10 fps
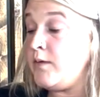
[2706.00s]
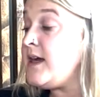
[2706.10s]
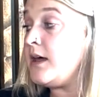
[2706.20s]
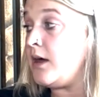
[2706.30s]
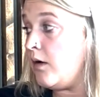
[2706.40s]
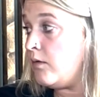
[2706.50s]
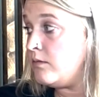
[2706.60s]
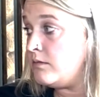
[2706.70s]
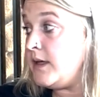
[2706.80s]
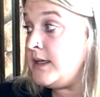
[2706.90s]
week ago.
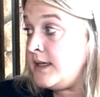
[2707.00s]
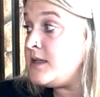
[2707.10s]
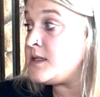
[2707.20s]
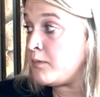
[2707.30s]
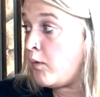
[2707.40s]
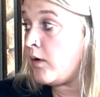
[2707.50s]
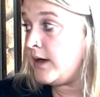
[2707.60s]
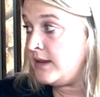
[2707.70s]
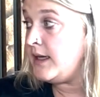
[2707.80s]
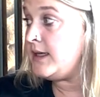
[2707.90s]
They need support
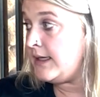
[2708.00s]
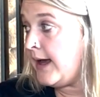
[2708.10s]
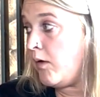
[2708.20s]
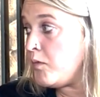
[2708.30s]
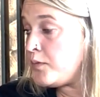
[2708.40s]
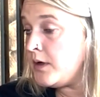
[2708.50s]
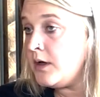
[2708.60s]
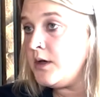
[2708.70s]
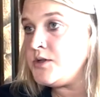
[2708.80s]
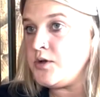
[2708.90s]
and they need help.
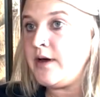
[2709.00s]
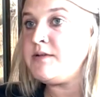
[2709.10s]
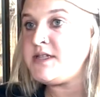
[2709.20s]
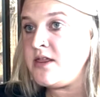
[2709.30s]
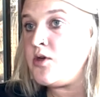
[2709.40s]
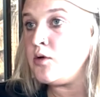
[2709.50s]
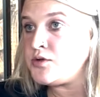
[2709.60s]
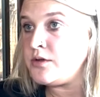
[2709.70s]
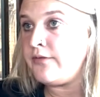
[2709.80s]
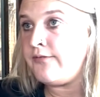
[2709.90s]
So I would say
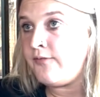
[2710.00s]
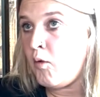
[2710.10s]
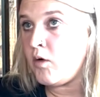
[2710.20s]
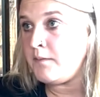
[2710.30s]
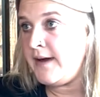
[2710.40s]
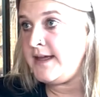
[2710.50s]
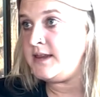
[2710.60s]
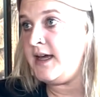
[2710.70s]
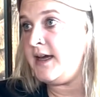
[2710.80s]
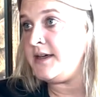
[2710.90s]
those are the four main
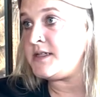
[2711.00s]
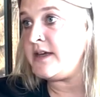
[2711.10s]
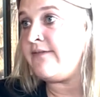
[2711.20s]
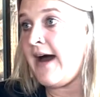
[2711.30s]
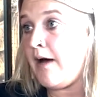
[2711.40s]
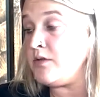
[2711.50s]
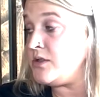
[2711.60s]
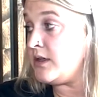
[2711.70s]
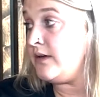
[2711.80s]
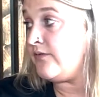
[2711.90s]
things if I was
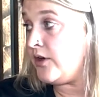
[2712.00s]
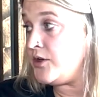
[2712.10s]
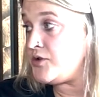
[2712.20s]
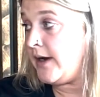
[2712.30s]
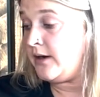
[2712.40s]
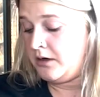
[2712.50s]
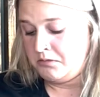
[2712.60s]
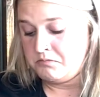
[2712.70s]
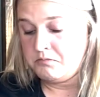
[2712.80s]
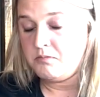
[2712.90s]
looking for a trainer.
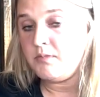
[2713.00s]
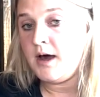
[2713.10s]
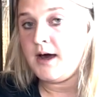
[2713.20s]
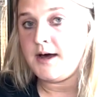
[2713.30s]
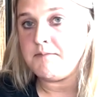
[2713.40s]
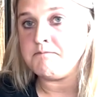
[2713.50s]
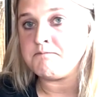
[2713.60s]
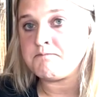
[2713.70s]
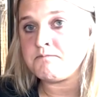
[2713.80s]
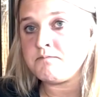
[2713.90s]
um,
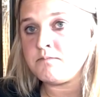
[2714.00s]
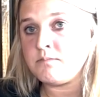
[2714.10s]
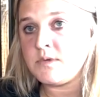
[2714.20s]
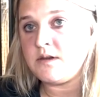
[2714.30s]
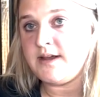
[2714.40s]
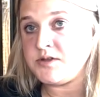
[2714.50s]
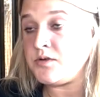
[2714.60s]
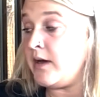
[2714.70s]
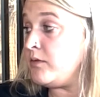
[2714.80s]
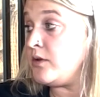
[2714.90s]
that's
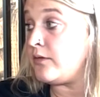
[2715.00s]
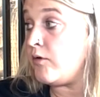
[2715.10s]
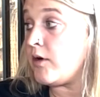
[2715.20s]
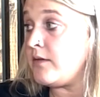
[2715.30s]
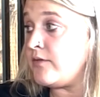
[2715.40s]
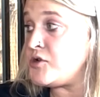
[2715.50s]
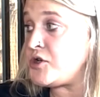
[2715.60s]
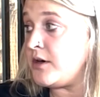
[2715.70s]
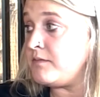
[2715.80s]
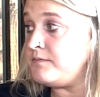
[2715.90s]
what I would look for
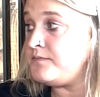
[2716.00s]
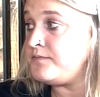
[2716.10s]
sure.